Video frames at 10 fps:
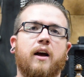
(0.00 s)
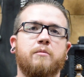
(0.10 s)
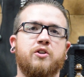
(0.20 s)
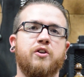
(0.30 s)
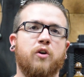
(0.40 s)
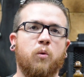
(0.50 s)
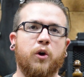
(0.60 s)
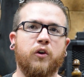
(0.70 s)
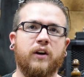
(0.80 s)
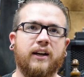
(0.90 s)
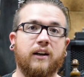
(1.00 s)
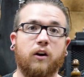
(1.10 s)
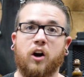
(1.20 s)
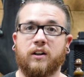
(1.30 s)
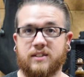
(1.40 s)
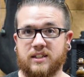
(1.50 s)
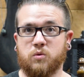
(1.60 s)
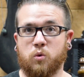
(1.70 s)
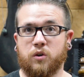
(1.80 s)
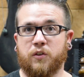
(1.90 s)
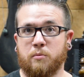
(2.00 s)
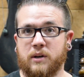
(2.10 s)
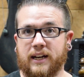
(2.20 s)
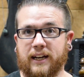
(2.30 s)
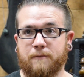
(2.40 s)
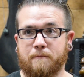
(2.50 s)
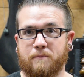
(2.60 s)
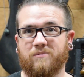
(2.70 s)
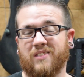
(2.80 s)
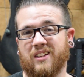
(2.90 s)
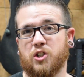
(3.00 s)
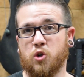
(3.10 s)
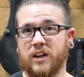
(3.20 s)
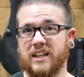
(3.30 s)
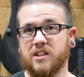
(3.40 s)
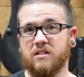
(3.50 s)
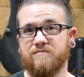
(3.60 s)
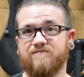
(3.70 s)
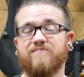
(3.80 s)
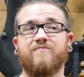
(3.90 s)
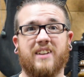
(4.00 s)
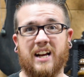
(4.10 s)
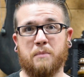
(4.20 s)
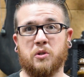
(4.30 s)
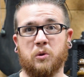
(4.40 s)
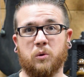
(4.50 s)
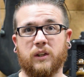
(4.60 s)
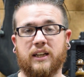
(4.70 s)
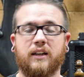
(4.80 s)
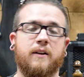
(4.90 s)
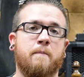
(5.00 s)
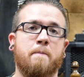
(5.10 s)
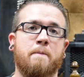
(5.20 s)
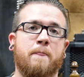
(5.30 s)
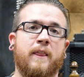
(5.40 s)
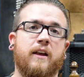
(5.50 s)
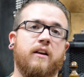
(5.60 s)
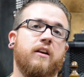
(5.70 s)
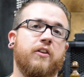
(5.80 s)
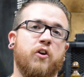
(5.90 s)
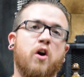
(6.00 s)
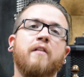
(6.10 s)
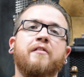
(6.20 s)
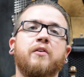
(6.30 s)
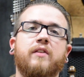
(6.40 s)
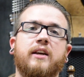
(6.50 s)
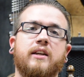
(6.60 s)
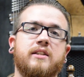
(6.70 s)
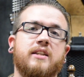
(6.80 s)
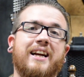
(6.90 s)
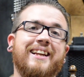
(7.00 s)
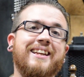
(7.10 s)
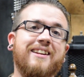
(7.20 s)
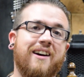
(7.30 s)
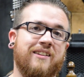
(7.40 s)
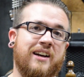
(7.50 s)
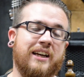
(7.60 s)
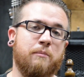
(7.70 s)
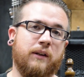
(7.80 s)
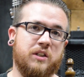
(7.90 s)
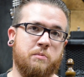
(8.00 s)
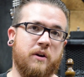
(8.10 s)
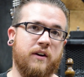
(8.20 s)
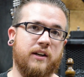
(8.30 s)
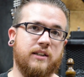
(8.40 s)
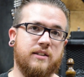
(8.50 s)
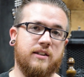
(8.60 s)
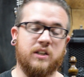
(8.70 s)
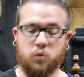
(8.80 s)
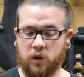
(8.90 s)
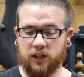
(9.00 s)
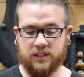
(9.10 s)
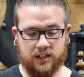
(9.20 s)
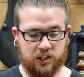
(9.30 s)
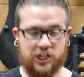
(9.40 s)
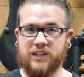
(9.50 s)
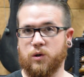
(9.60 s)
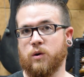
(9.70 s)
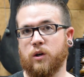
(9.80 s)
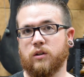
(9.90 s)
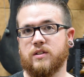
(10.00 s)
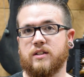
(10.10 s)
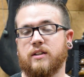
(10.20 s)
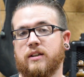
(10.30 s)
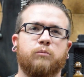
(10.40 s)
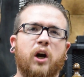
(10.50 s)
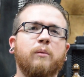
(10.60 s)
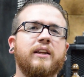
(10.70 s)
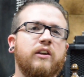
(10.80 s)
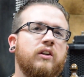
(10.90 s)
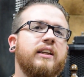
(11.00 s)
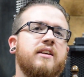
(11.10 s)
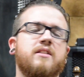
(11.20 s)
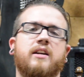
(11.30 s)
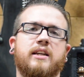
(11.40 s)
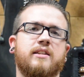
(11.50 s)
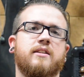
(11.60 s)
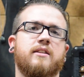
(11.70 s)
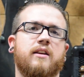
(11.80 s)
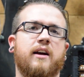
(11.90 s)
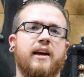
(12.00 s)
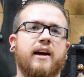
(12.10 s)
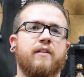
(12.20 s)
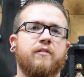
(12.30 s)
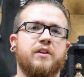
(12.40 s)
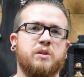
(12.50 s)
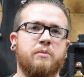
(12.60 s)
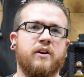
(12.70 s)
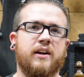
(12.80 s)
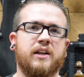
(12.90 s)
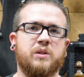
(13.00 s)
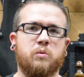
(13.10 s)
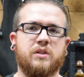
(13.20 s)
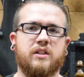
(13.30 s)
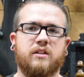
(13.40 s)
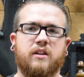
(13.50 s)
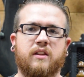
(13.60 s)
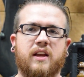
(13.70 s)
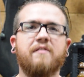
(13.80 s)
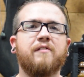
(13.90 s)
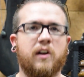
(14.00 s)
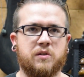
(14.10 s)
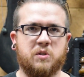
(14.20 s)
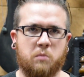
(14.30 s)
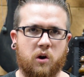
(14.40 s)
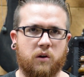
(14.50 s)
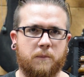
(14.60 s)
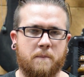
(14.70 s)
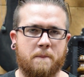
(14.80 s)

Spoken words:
I'm sure you're all wondering, is this worth your money? Short answer, absolutely. There are a few things that I did not like about the spearheads as well as the Jazz RLs. Probably the only dislikes I had for the spearheads was they felt small.